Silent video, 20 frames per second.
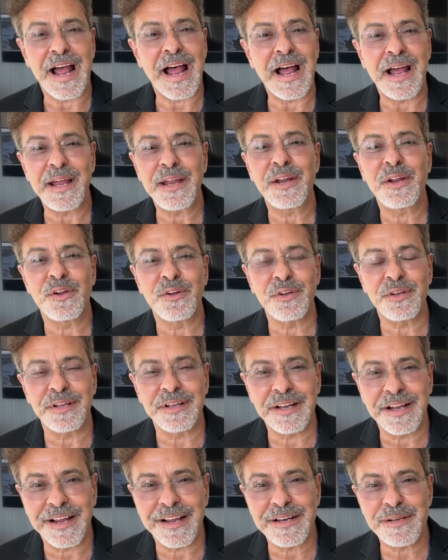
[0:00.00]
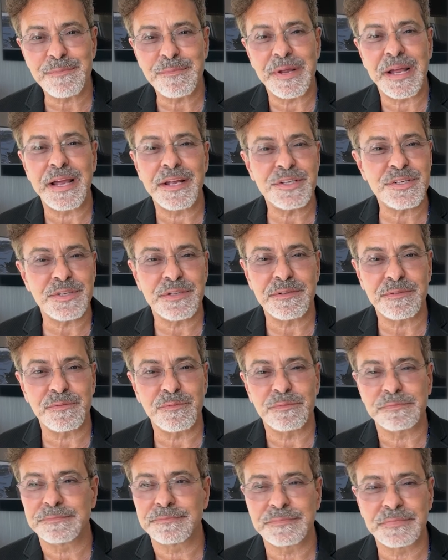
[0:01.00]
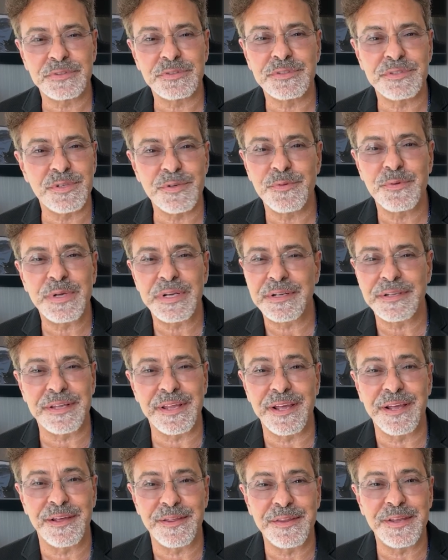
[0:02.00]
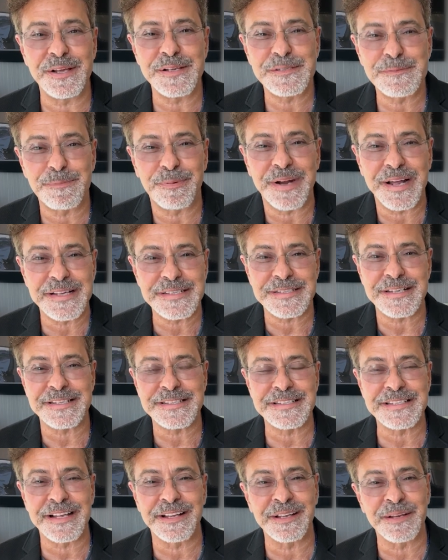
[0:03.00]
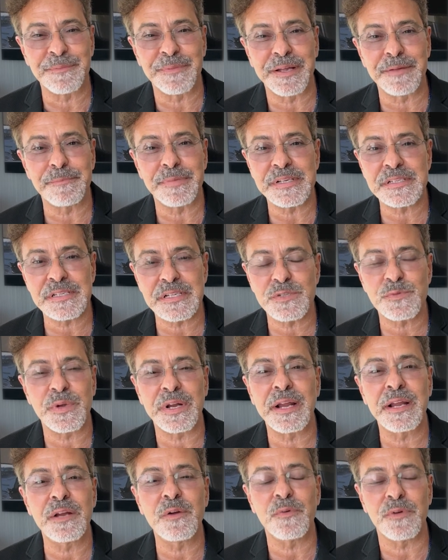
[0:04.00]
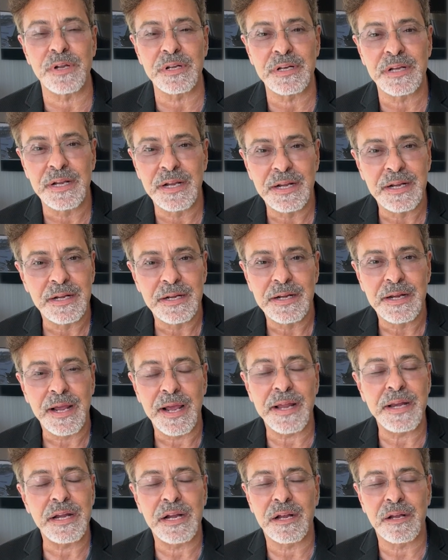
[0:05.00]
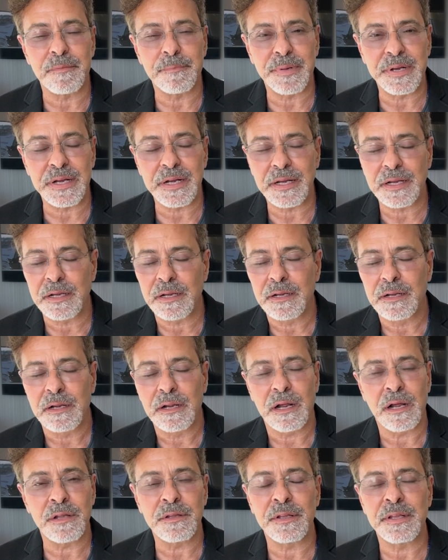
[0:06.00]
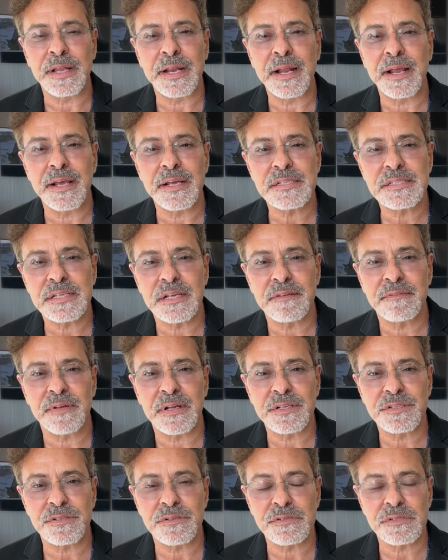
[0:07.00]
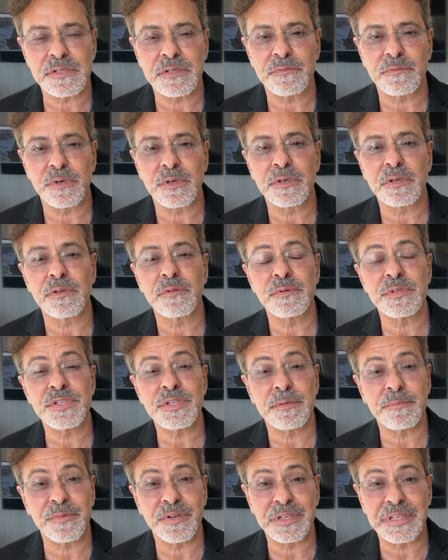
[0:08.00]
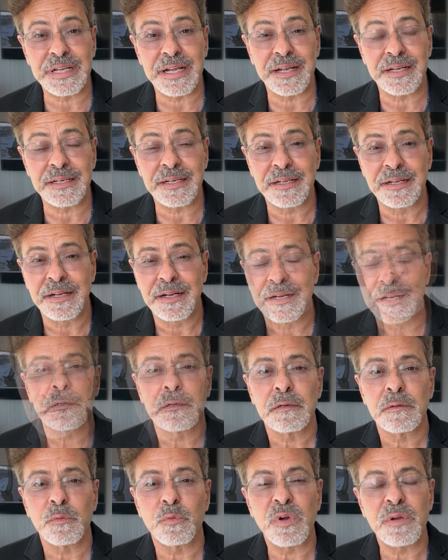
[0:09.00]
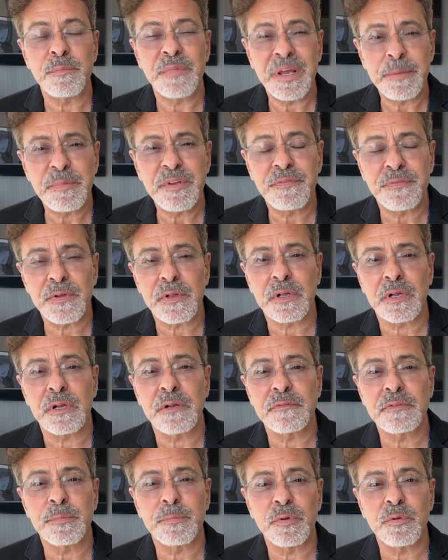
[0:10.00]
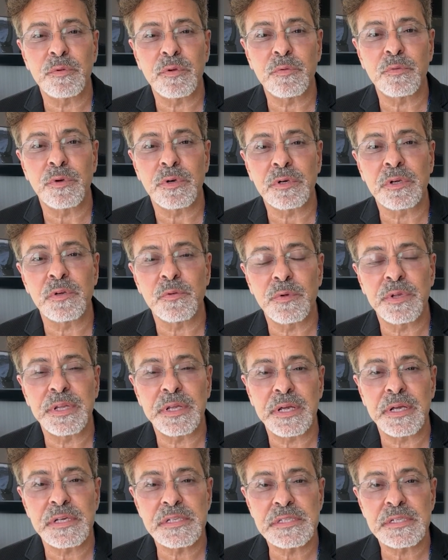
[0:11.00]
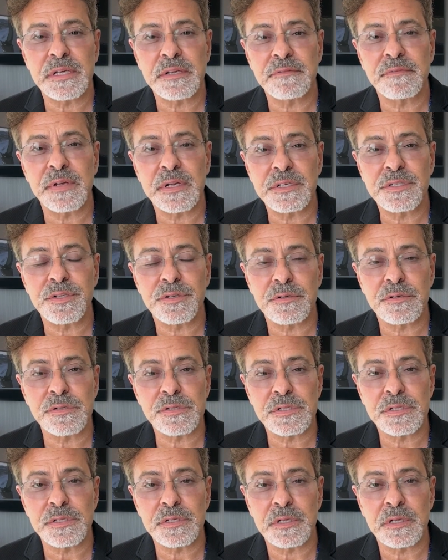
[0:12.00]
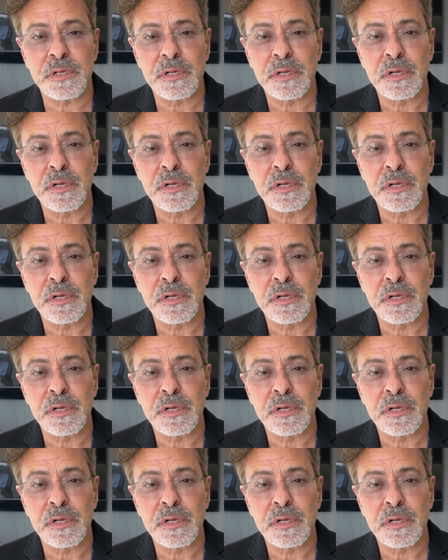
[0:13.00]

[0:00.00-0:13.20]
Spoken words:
I could not imagine doing this process, selling my business with anyone, any company other than ASA Ventures and working with Jim Audette. What made me feel comfortable with working with ASA Ventures